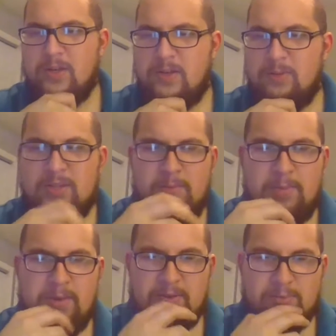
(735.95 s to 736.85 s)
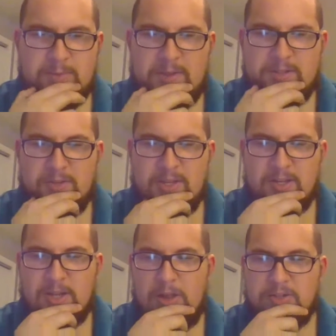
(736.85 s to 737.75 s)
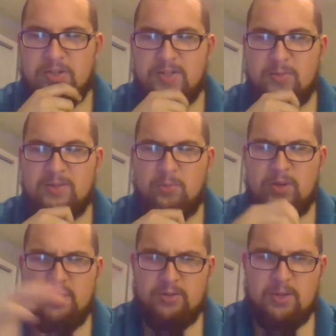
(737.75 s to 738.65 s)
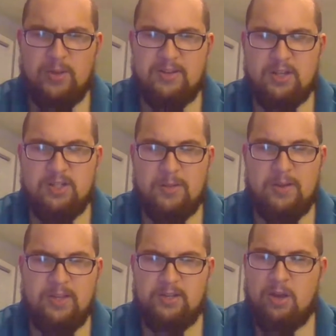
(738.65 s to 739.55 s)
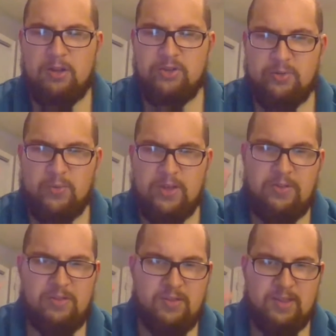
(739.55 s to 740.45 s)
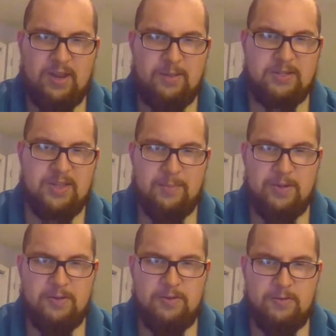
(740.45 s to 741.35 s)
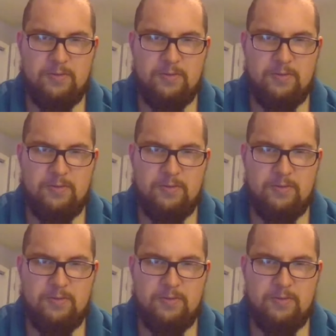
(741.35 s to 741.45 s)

but it was something about in response to the ontology. You said you said we had touched upon the ontology with, and then I missed that bit.